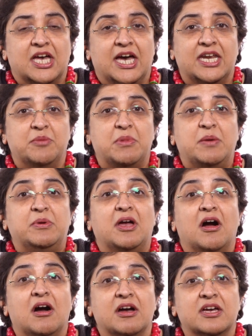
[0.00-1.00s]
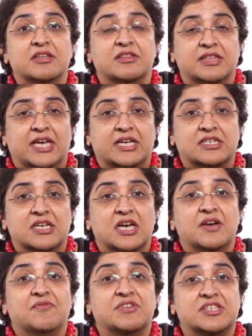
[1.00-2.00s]
and it may be higher than that
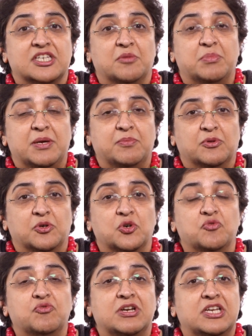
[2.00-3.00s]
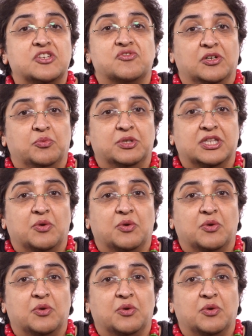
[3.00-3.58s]
for some people who really struggle with